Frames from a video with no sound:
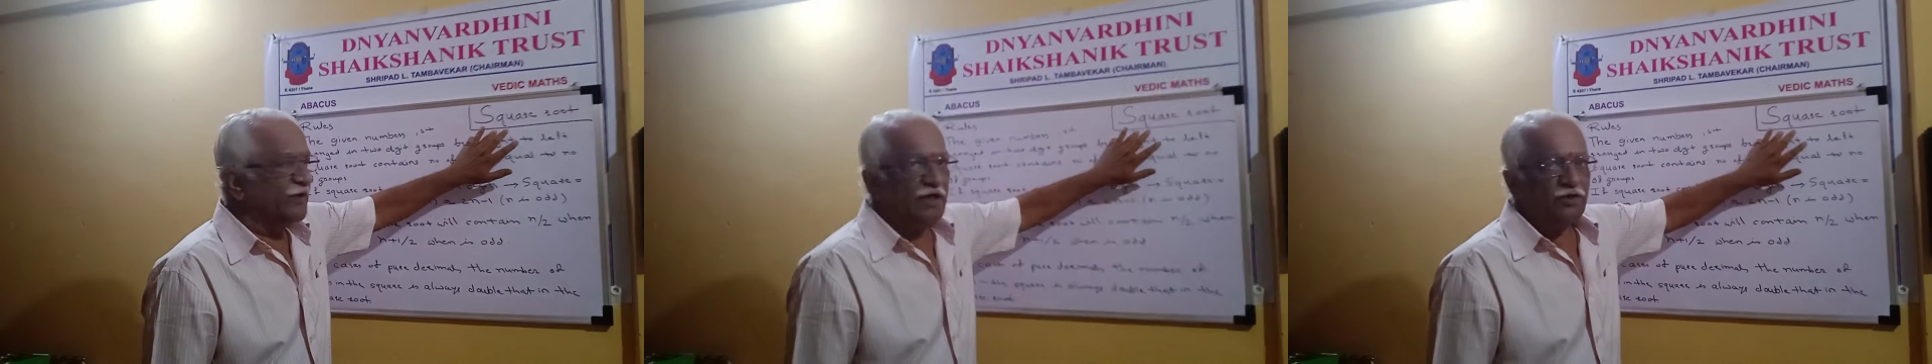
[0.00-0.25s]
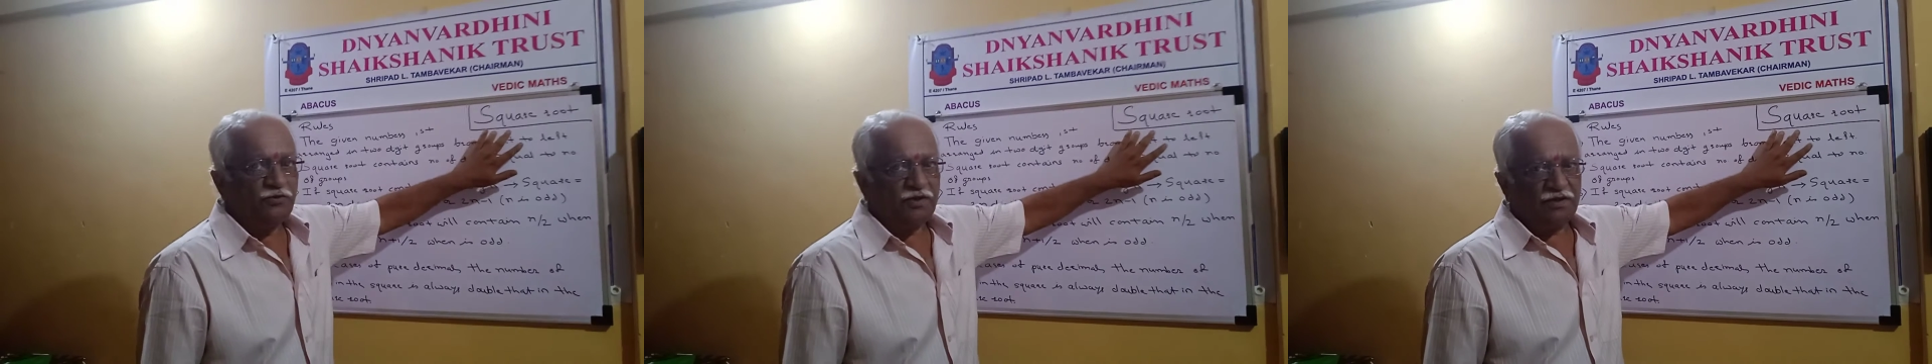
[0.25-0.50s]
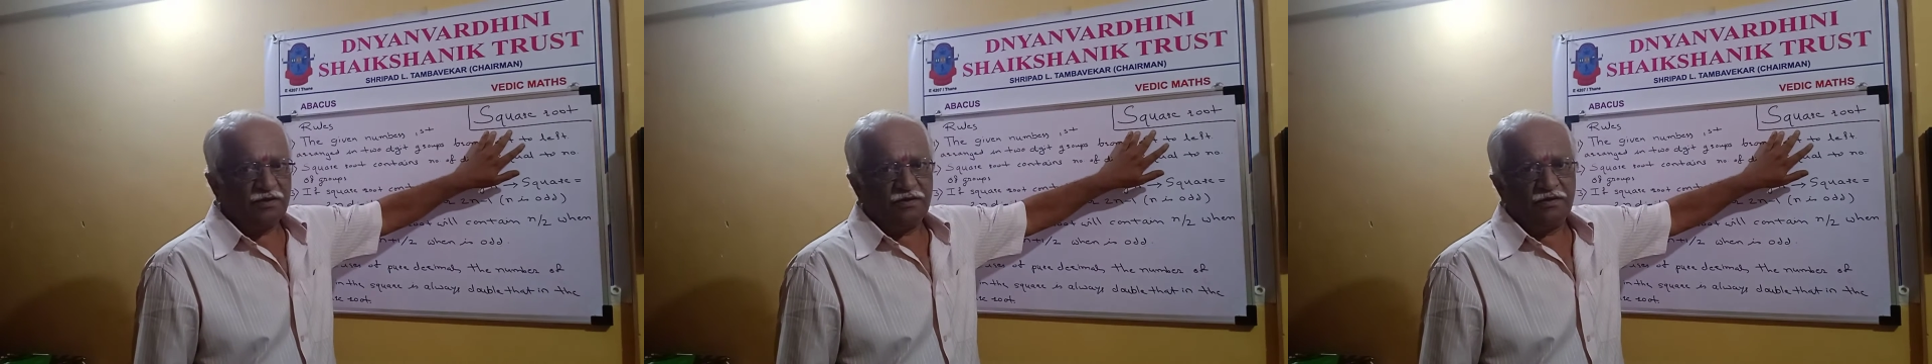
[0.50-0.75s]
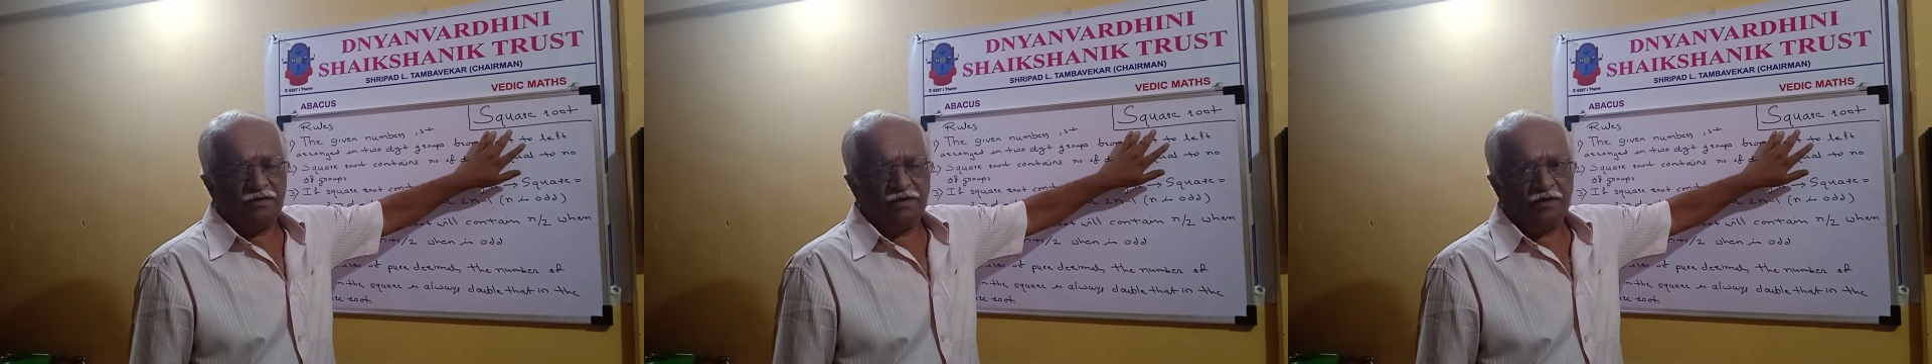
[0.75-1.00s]
square root
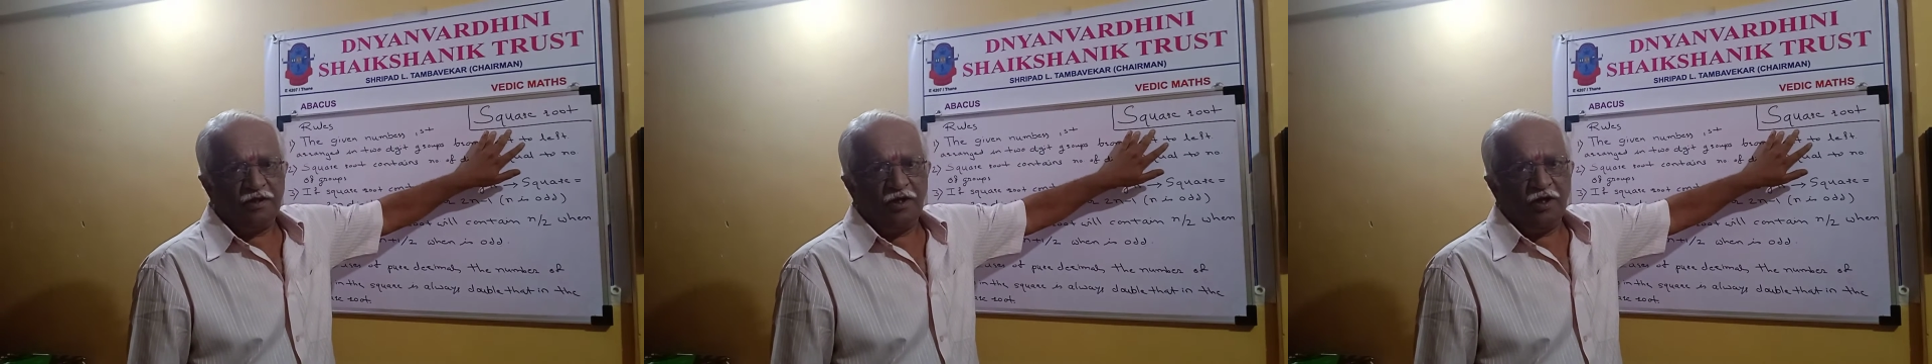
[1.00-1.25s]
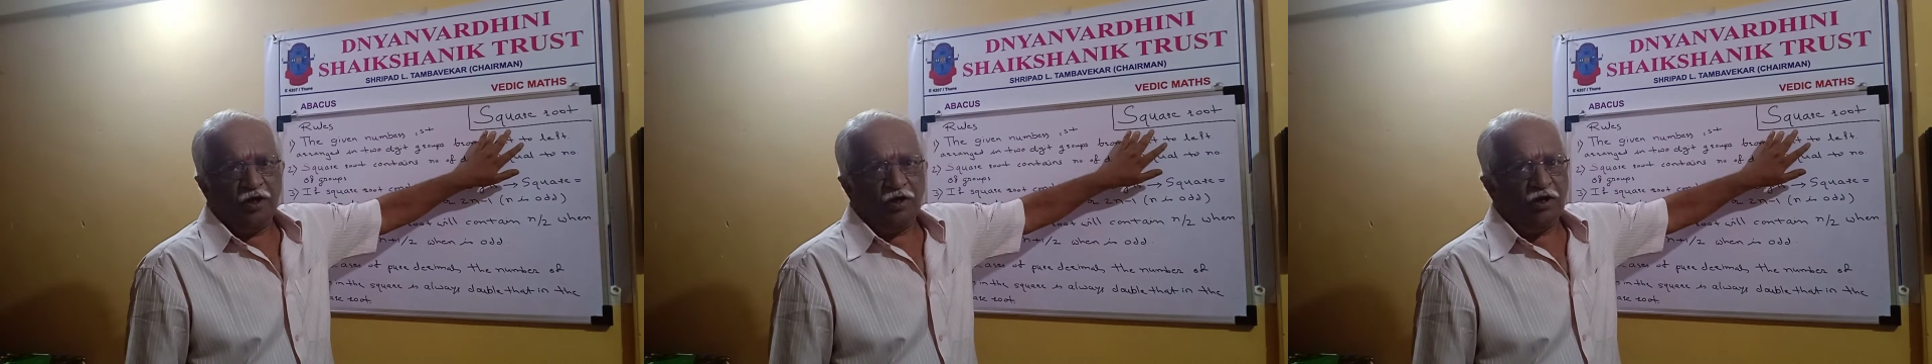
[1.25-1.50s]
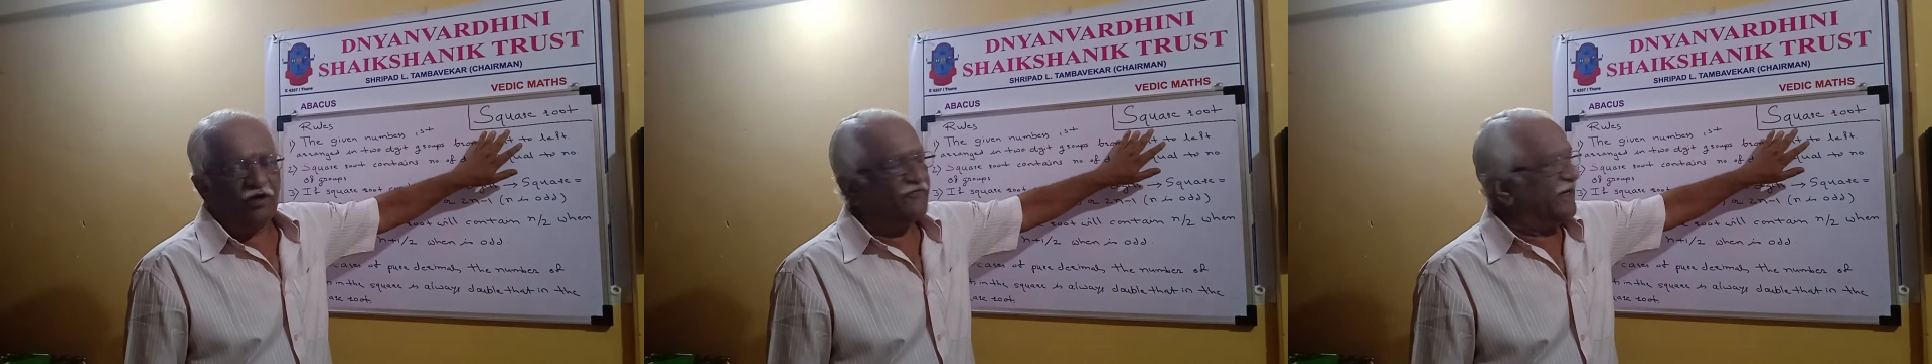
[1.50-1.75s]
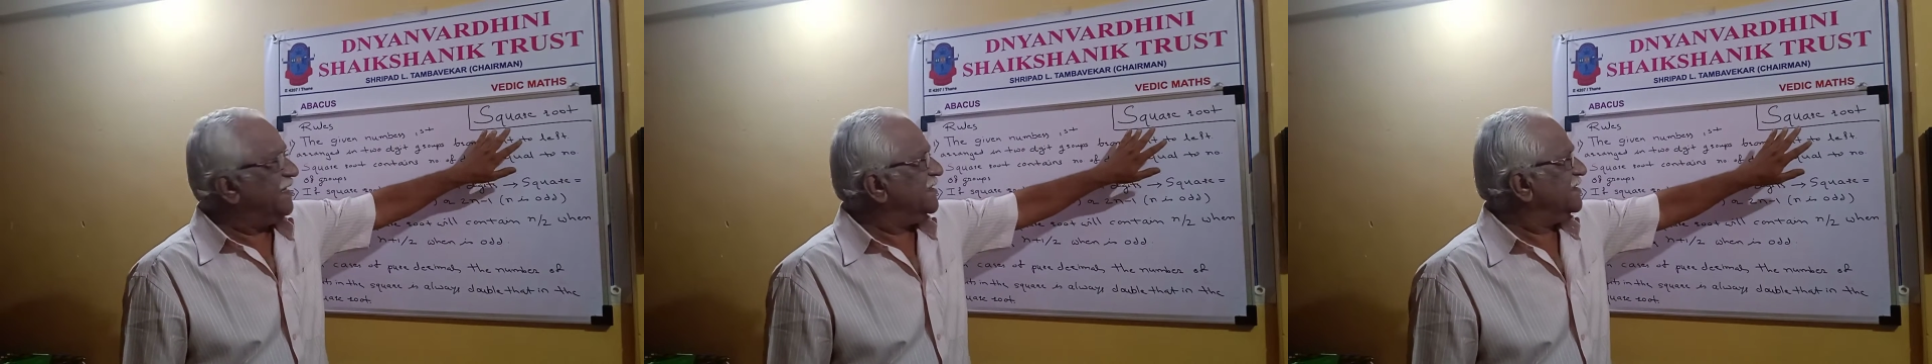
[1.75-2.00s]

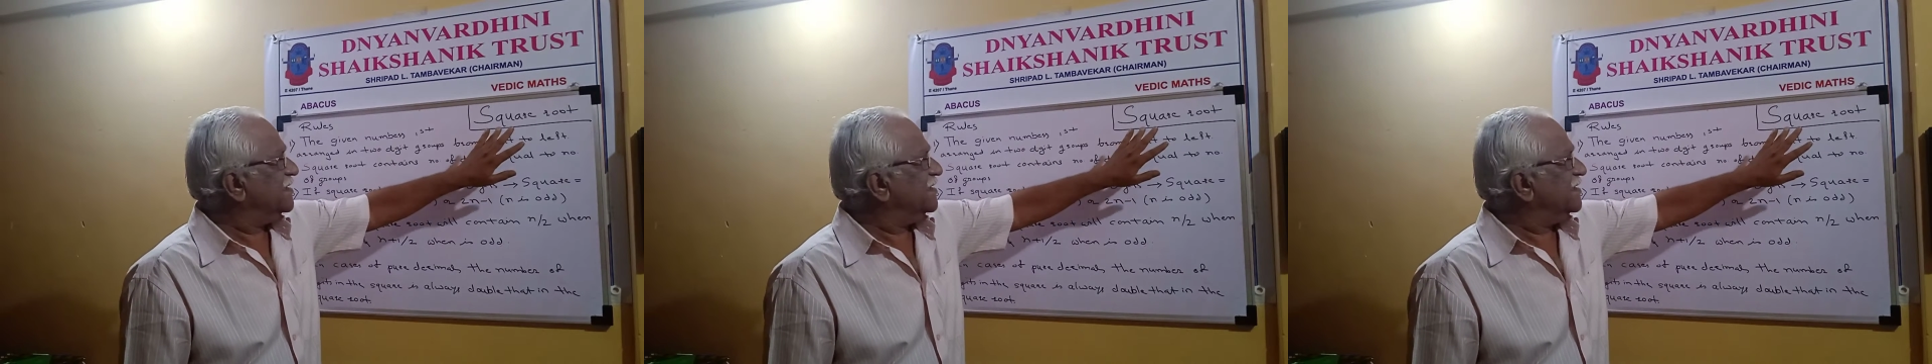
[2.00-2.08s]
of any